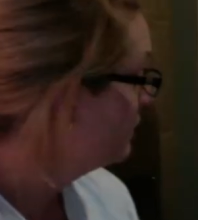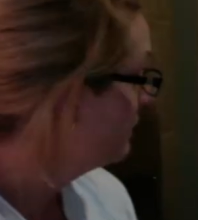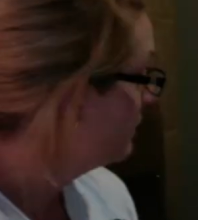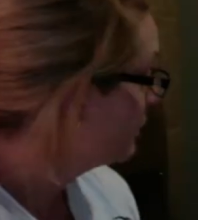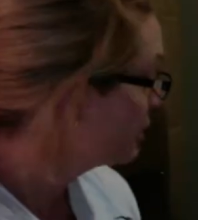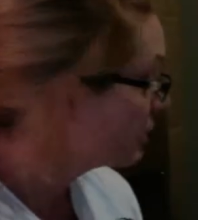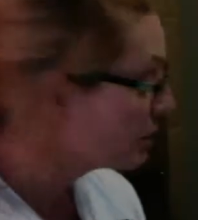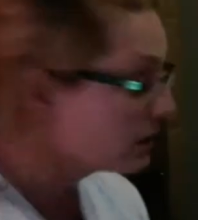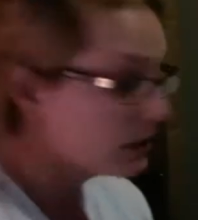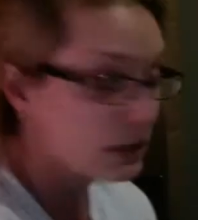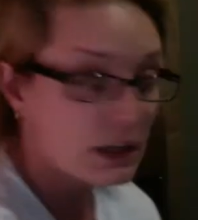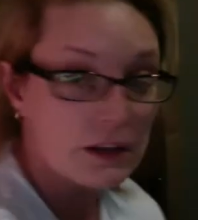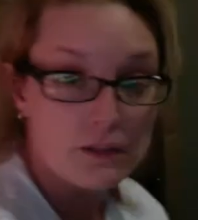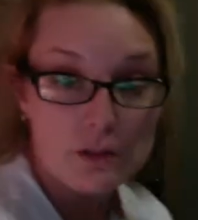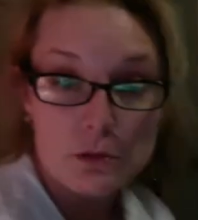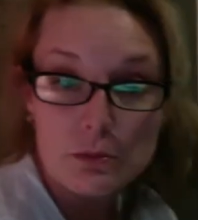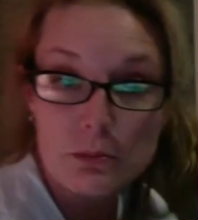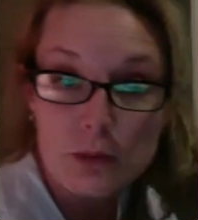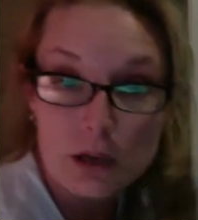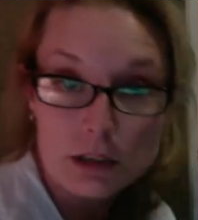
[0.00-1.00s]
They're going to give
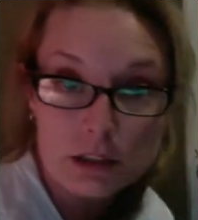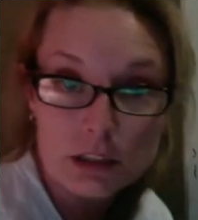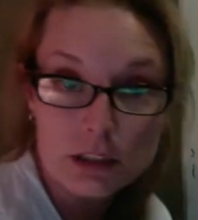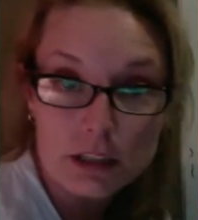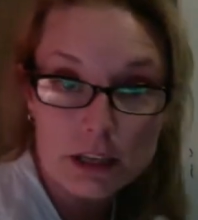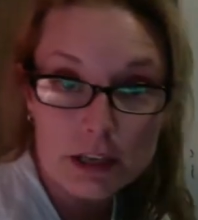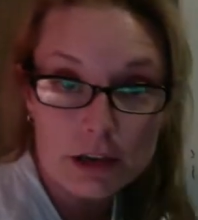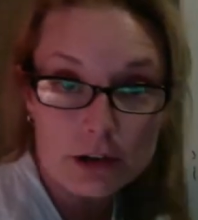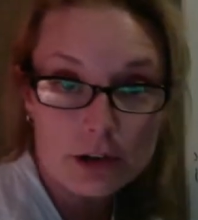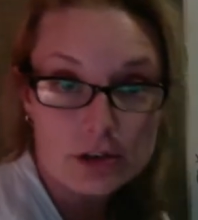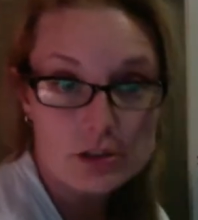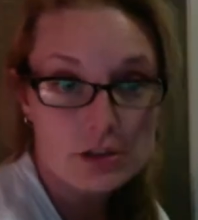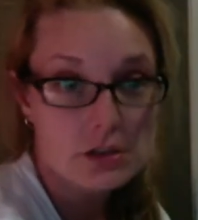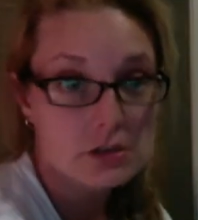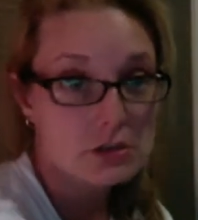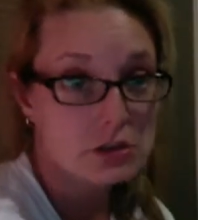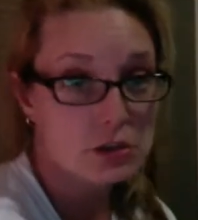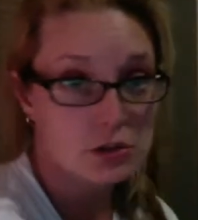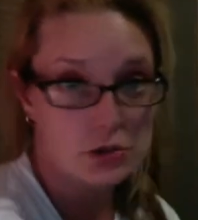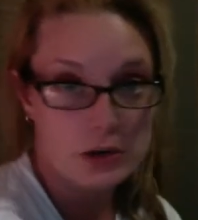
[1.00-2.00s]
you milliliters
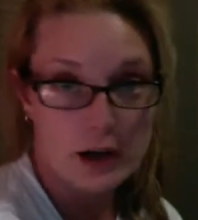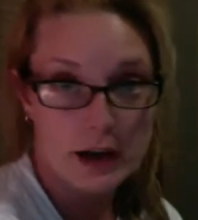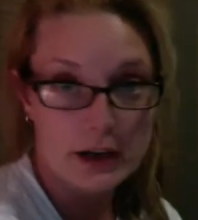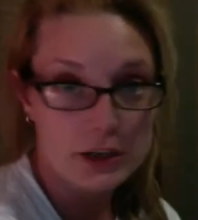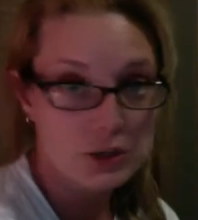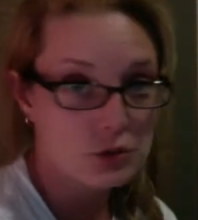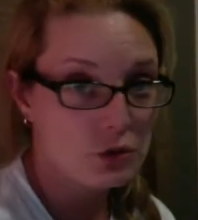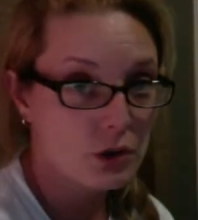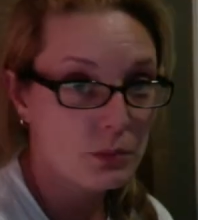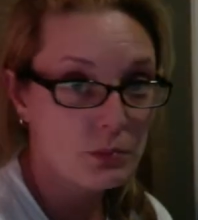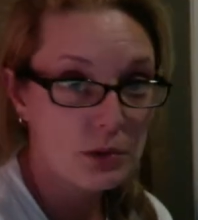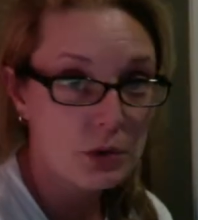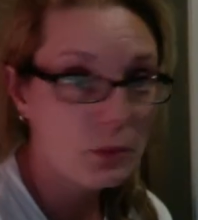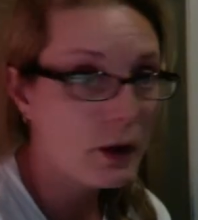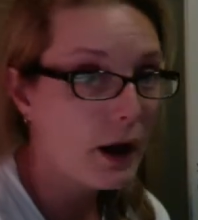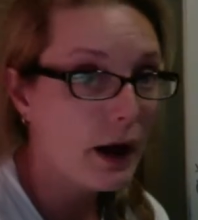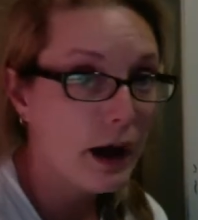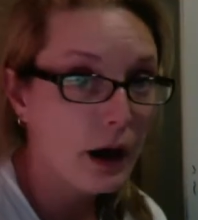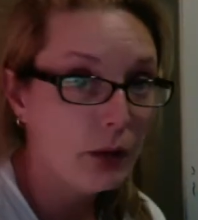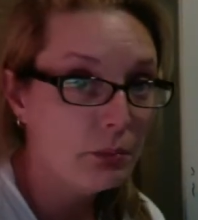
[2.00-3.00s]
to try to trip you
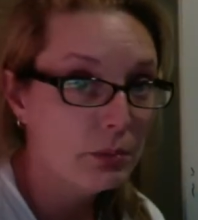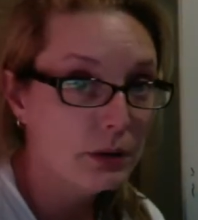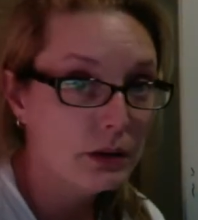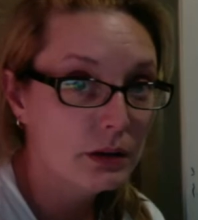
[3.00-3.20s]
up.